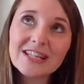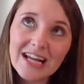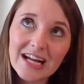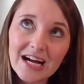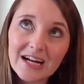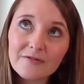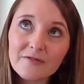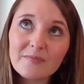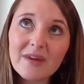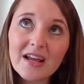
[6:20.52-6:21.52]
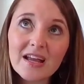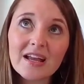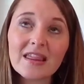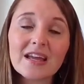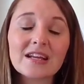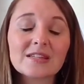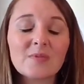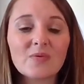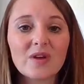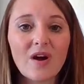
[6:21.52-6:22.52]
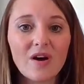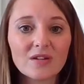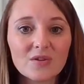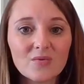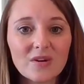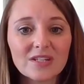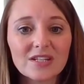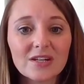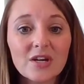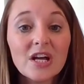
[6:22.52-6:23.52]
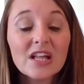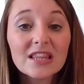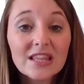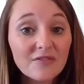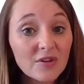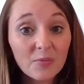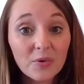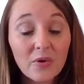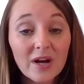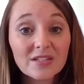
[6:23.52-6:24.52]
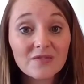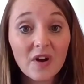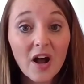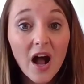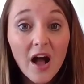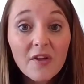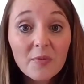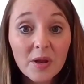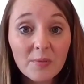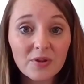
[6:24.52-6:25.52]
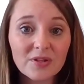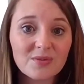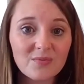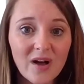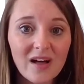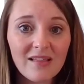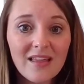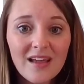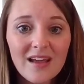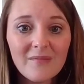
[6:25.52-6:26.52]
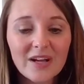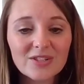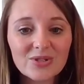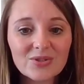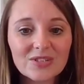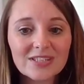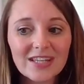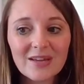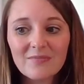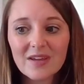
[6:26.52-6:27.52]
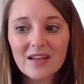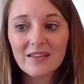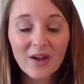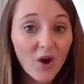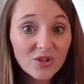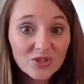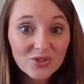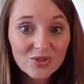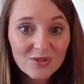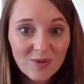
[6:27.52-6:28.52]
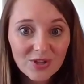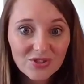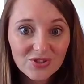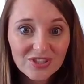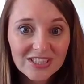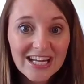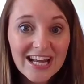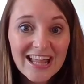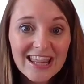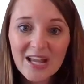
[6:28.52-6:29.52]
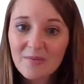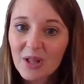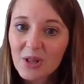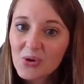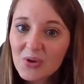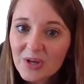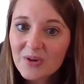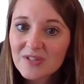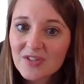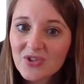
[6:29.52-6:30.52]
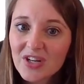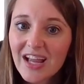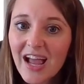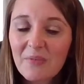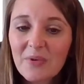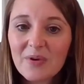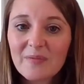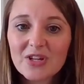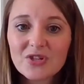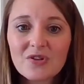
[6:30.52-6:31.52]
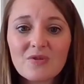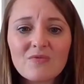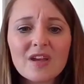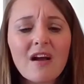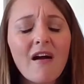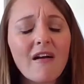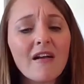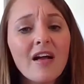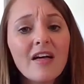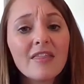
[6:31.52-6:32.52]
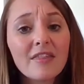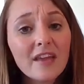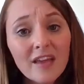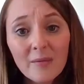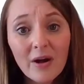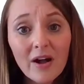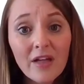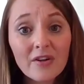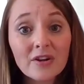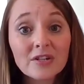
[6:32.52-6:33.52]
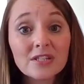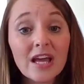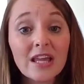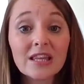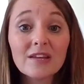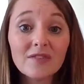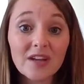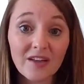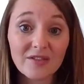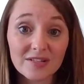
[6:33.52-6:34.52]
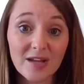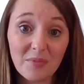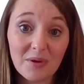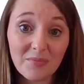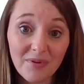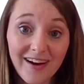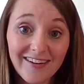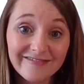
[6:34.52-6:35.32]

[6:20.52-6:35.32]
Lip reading: God for making things, but we also want to lift up requests for other people as well. My children can be, like all children, small children, they can be a little egocentric, and we want to make sure that we are thinking about others and lifting others up in prayer.